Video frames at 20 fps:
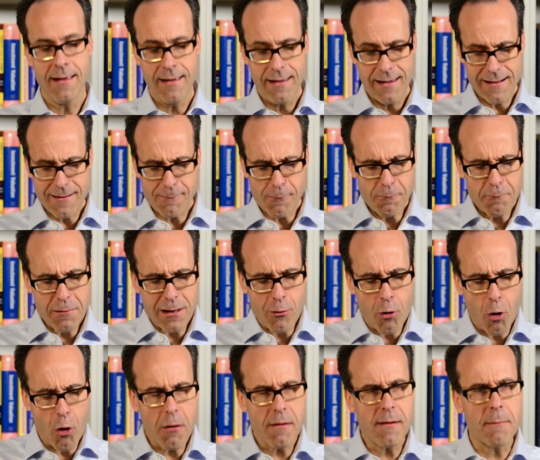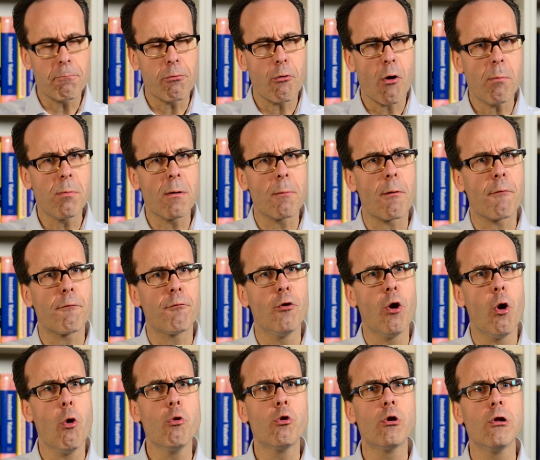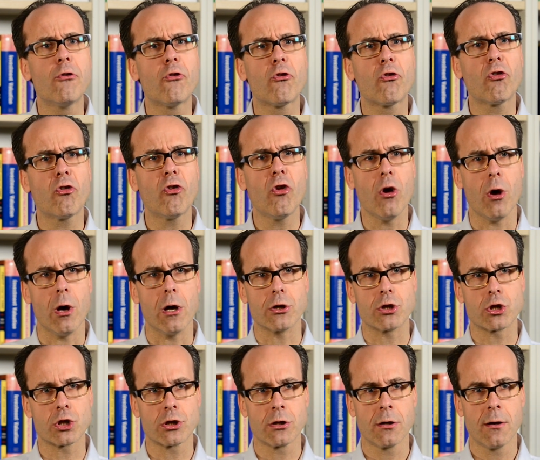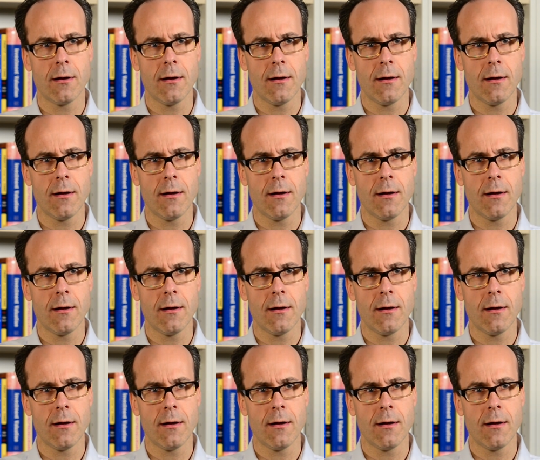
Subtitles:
It's what we call the problem of local search.